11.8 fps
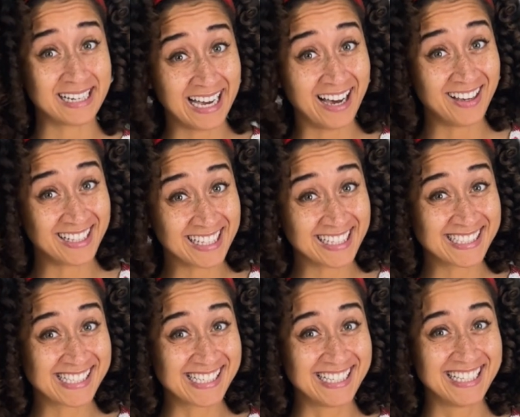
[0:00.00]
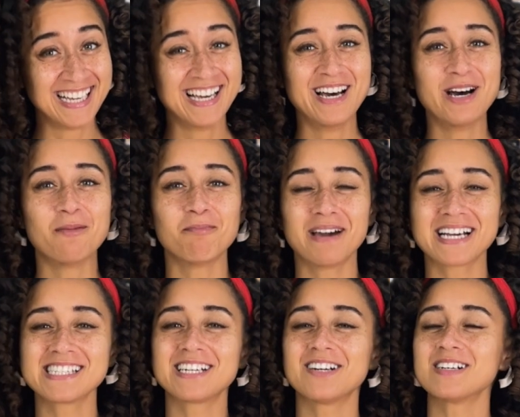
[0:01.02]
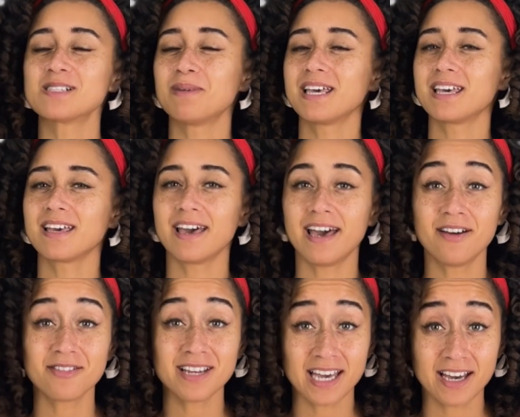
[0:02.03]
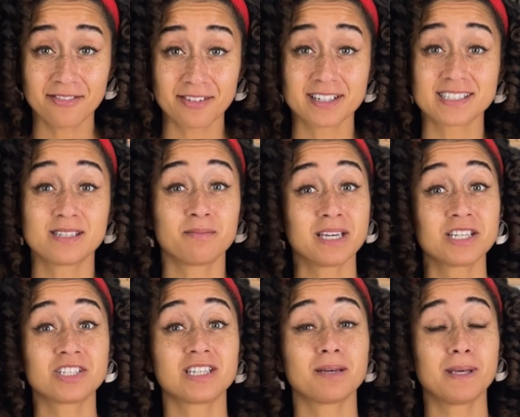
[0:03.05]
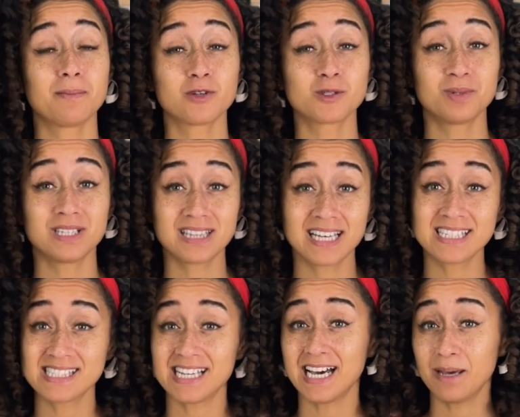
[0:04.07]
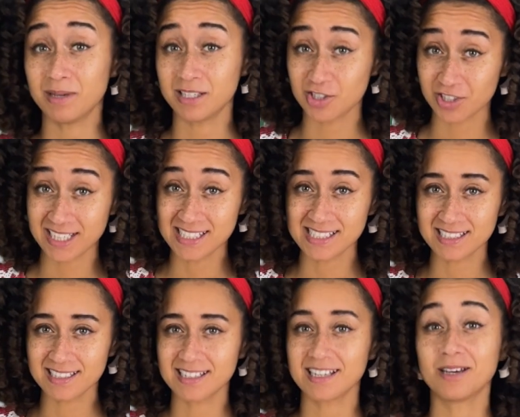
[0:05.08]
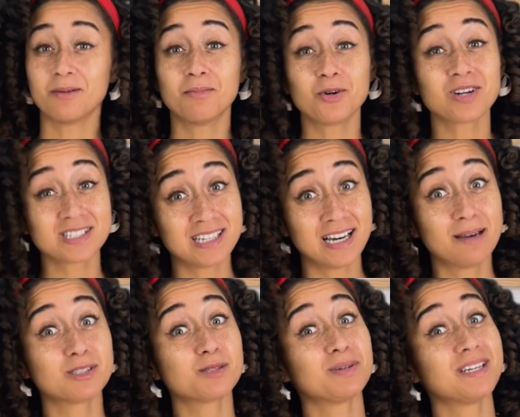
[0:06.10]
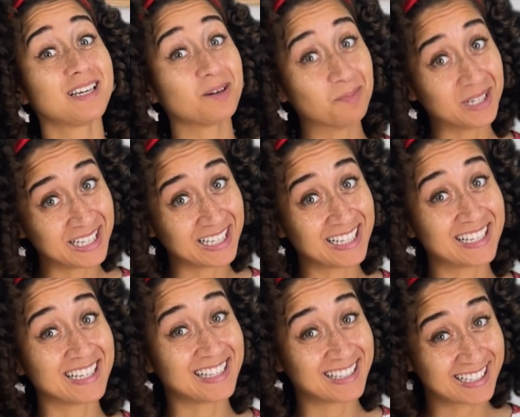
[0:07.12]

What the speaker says: now at least, Mexico is making every effort to make sure that people spend less time in transit and more time spending money in the